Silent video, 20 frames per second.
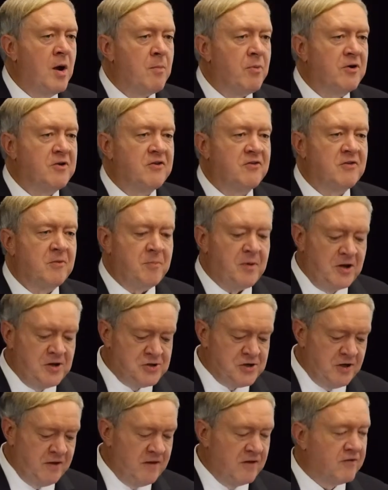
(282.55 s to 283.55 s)

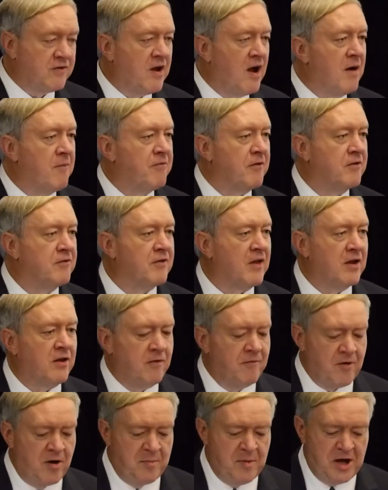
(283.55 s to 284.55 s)
participation in this conference. Thank
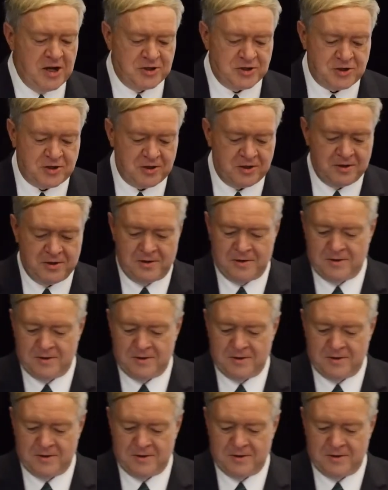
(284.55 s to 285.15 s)
you very much.